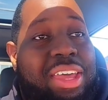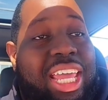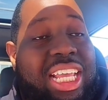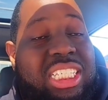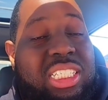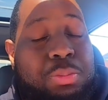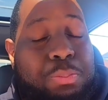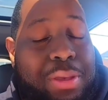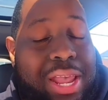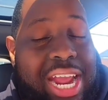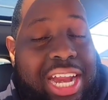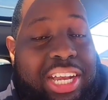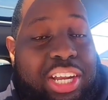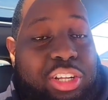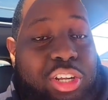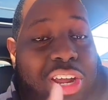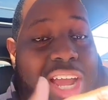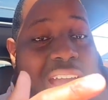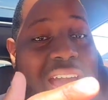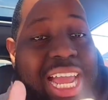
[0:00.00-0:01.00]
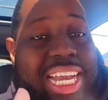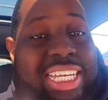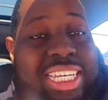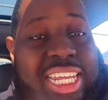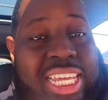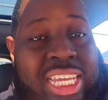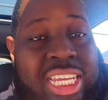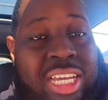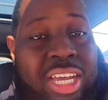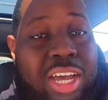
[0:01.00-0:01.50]
expanded their
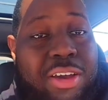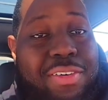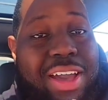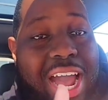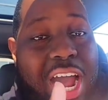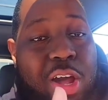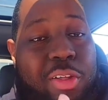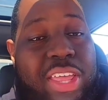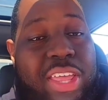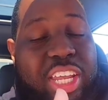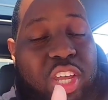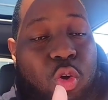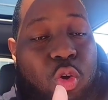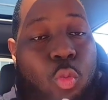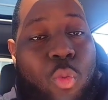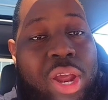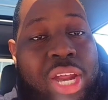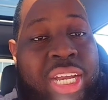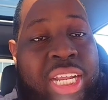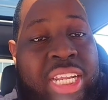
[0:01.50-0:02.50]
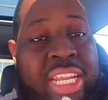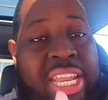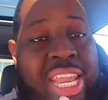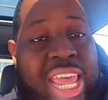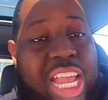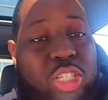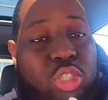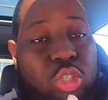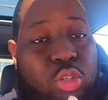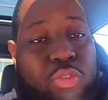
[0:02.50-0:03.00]
idea of how they can win in the
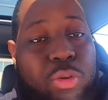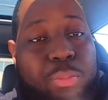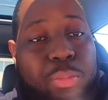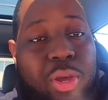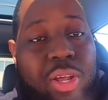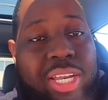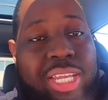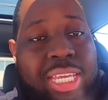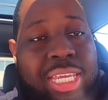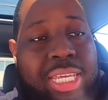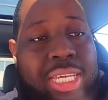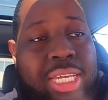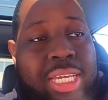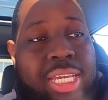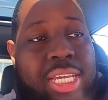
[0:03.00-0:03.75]
National Football League,